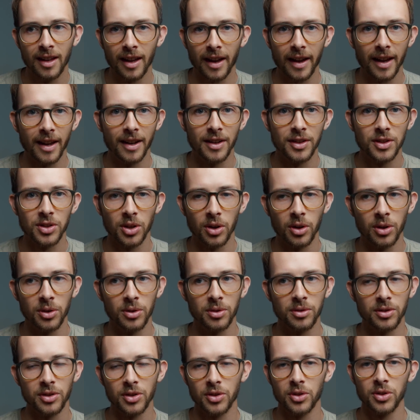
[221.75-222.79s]
And so
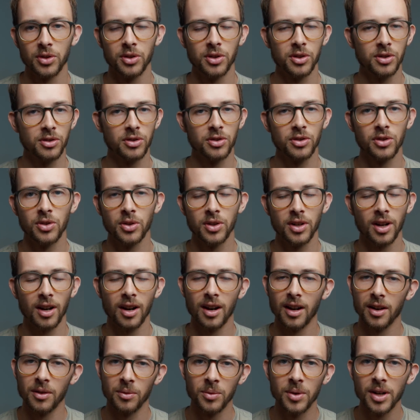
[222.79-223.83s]
you
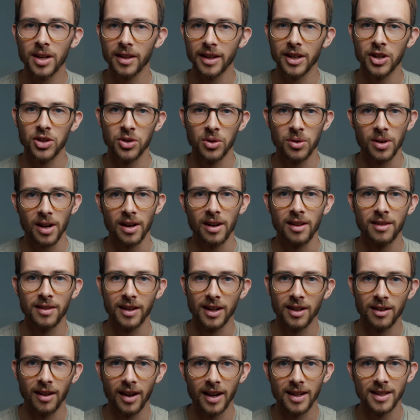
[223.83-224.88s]
can't really shoot
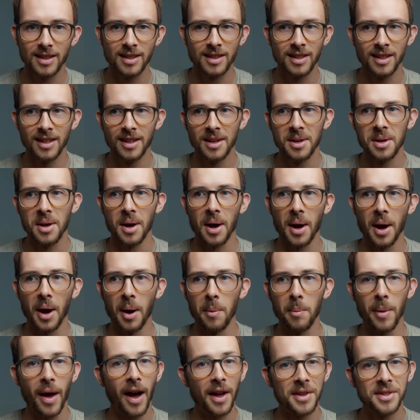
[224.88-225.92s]
anything nice
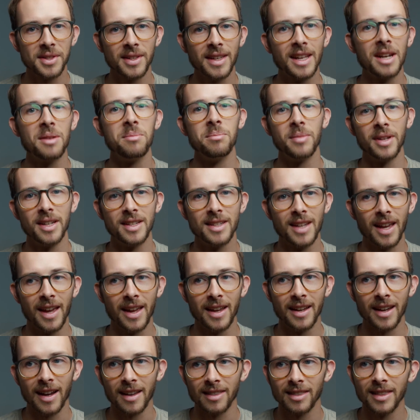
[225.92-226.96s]
outside at
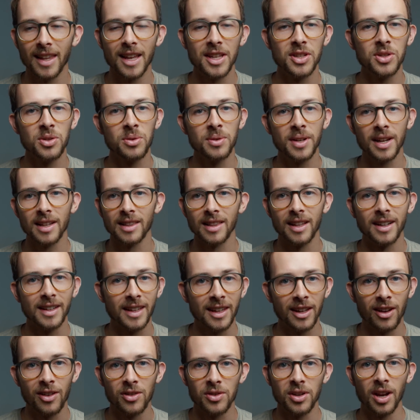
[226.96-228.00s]
midday unless you get
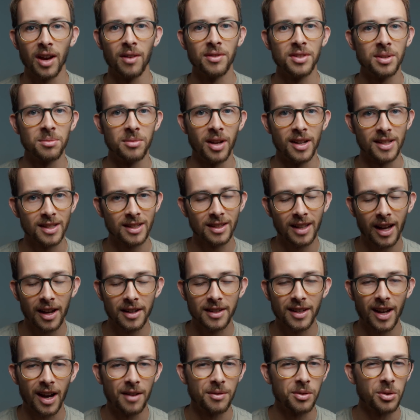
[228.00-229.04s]
lucky and you have some nice
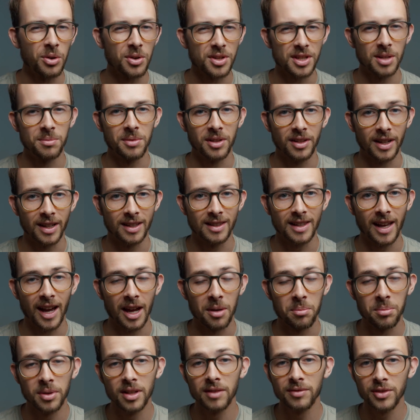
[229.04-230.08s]
cloud cover or something like
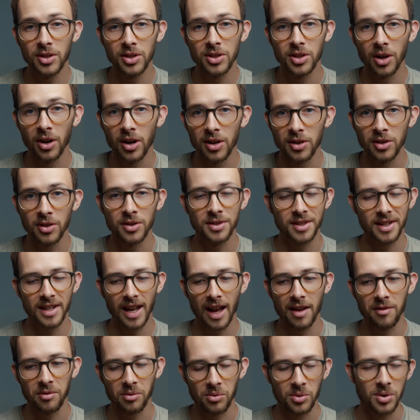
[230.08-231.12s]
that. But if you don't, you're just gonna
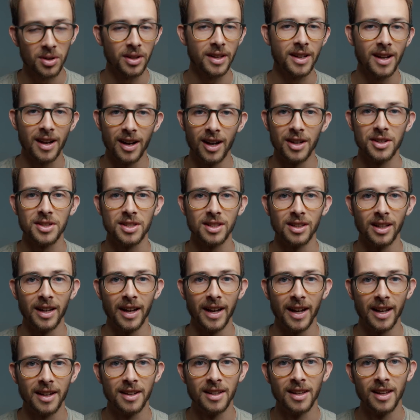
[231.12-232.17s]
have really harsh
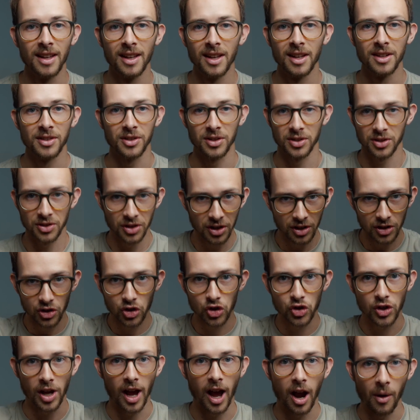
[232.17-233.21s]
light just
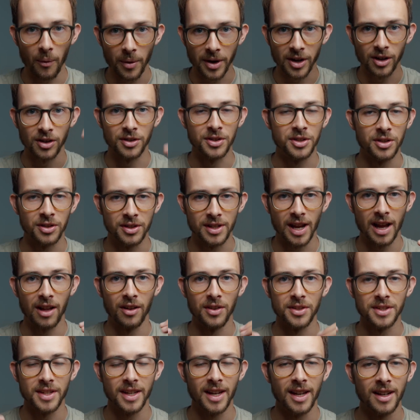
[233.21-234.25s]
showering onto your
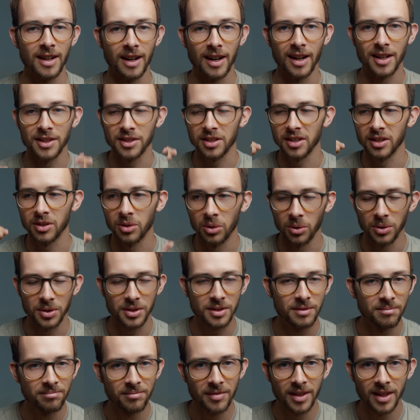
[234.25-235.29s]
talent's head, and it's gonna
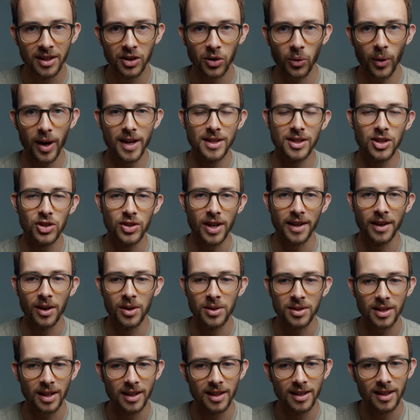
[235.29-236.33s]
cause crazy
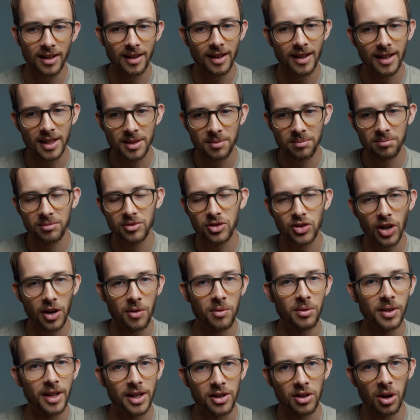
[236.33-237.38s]
shadows, and it's
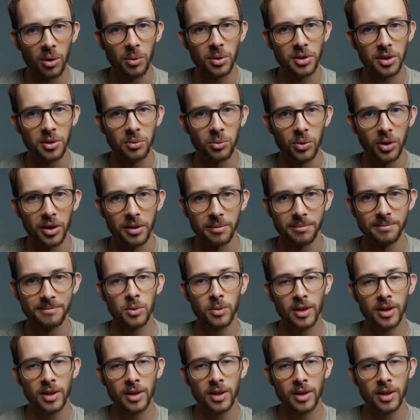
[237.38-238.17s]
generally not what you want.